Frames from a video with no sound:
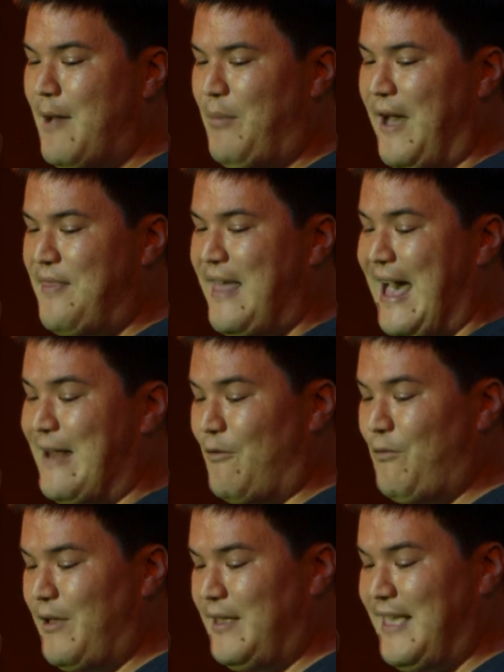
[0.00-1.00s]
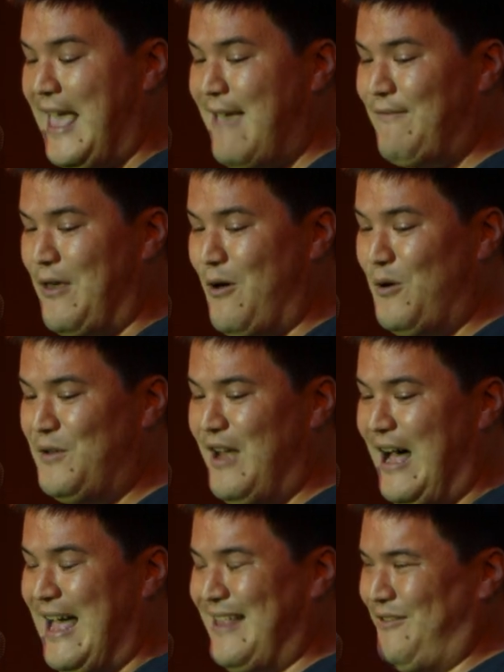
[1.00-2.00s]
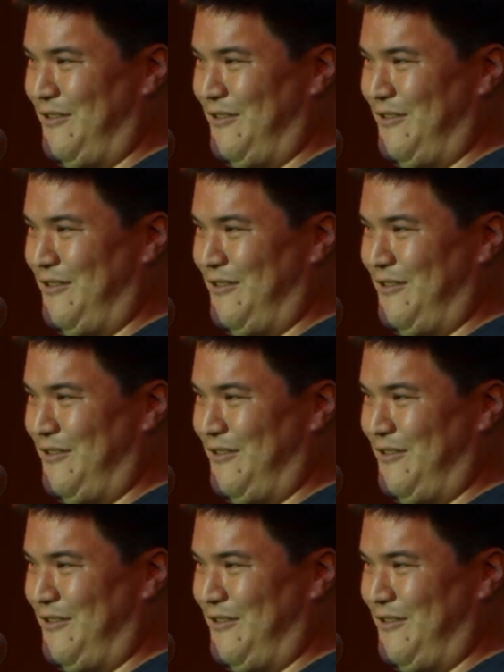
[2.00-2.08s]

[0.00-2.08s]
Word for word: but that gave you not,